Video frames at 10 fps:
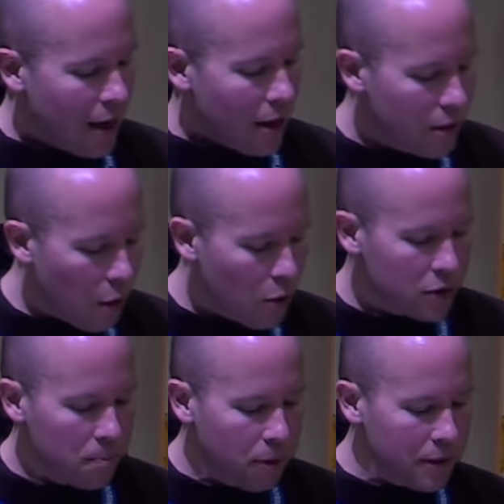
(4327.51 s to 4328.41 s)
"Those who
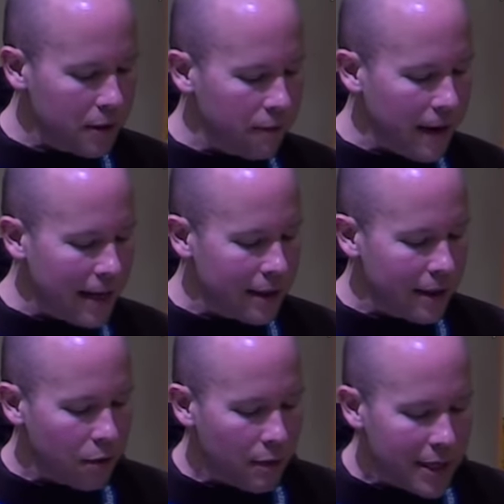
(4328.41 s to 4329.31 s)
put their faith in
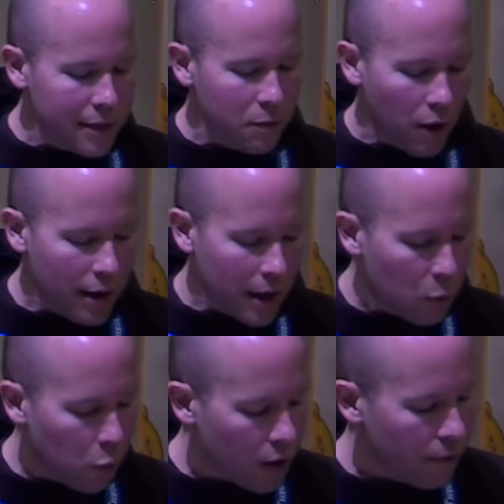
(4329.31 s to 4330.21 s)
the risen one and
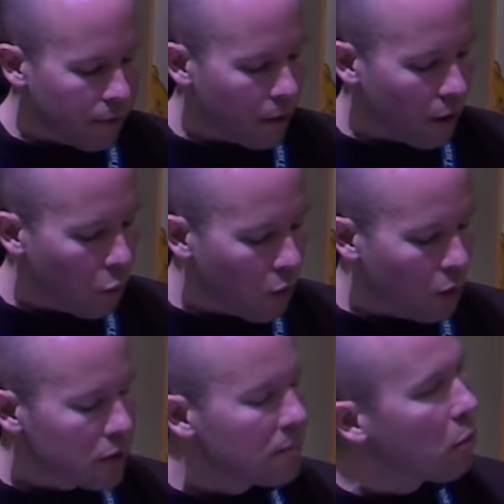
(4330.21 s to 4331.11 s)
work for a
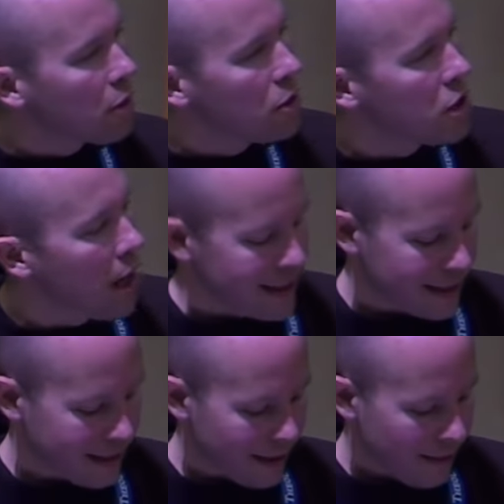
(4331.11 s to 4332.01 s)
world more just,